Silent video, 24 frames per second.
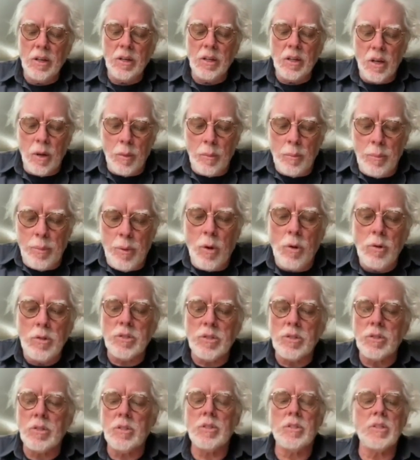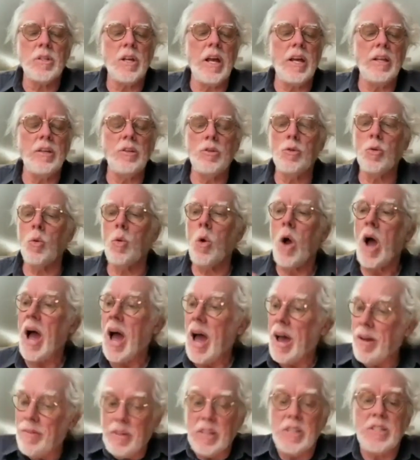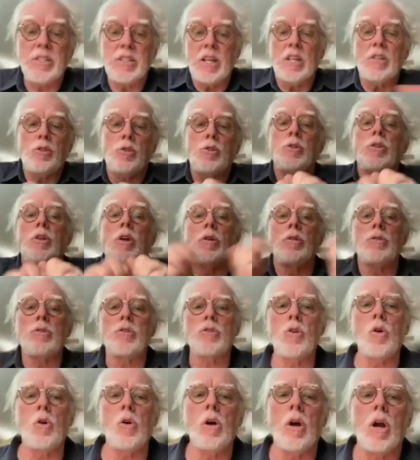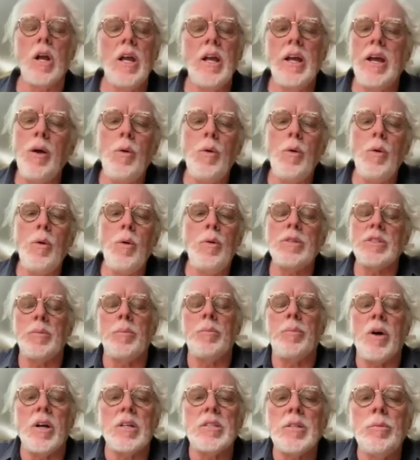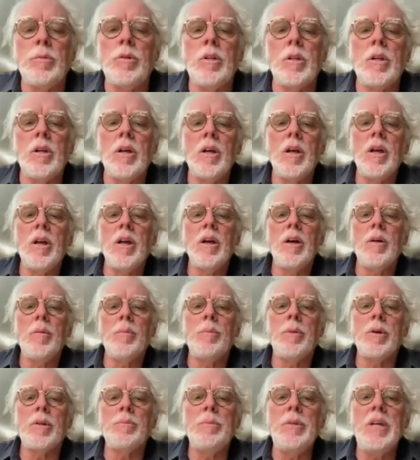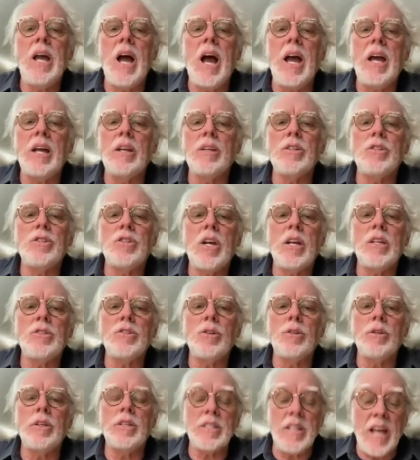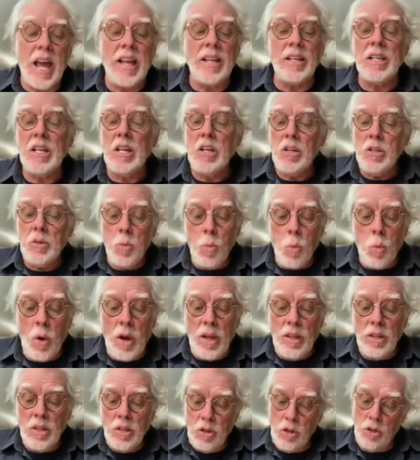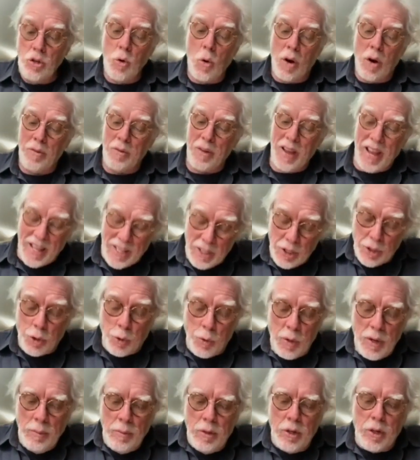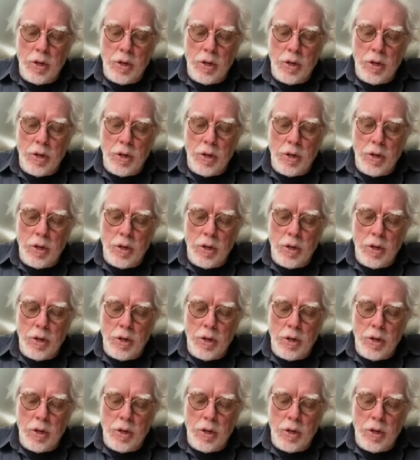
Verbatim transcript: composers and to have access to their score, it was impossible. But me, I had a chance to this. And when you are extremely